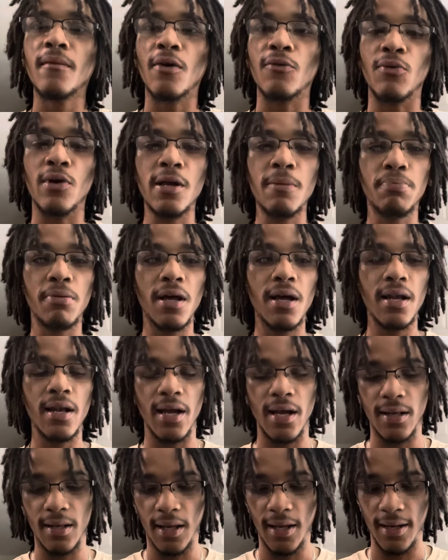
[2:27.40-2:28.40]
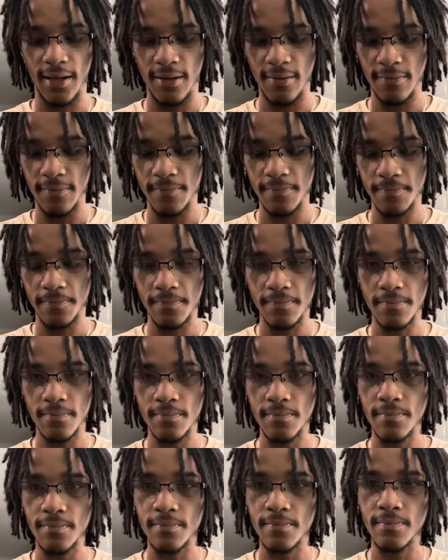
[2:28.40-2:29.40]
Replay that, like,
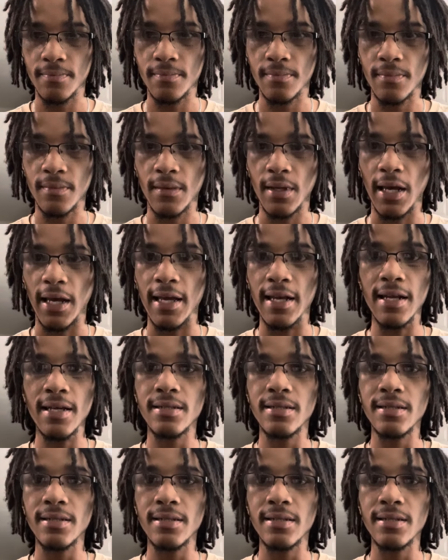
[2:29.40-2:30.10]
and